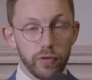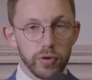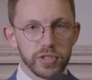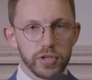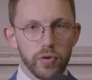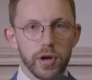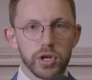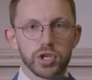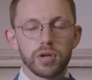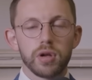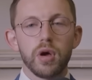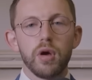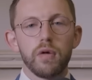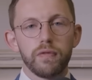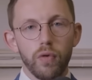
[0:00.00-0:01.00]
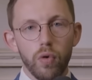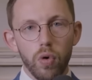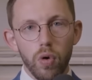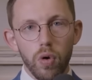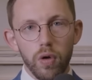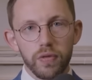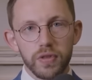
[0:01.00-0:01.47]
for integration
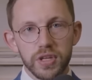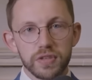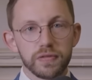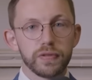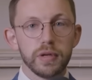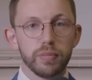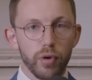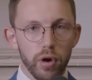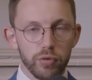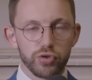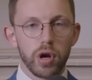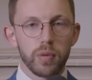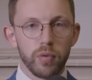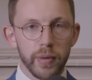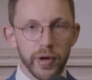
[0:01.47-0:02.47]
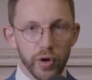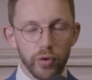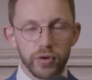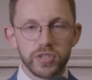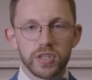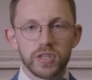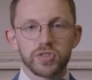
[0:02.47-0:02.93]
for these febrile tribal
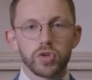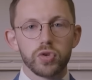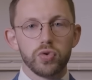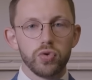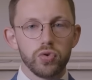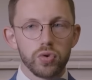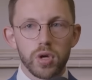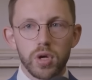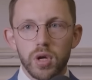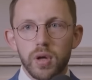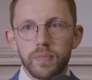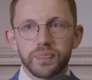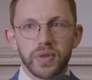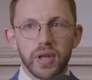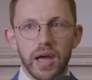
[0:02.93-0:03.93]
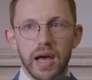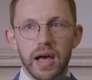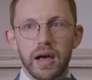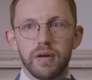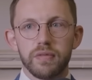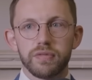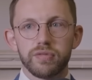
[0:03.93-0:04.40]
minorities who
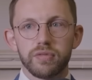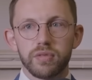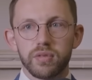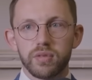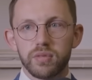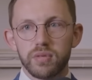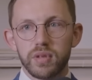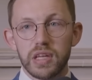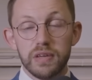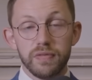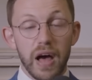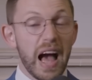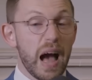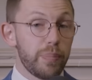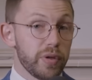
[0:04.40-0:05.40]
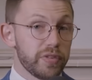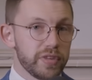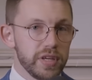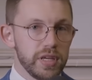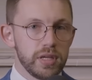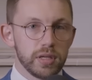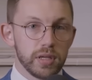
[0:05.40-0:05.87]
have either
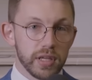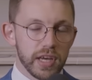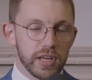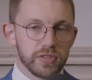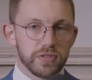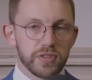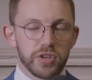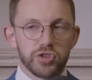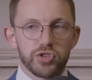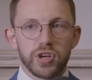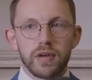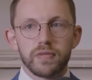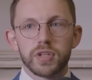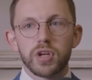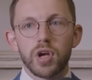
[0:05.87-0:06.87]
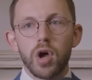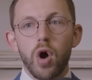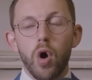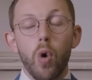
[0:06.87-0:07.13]
apathy, in the case of Sajid Javid,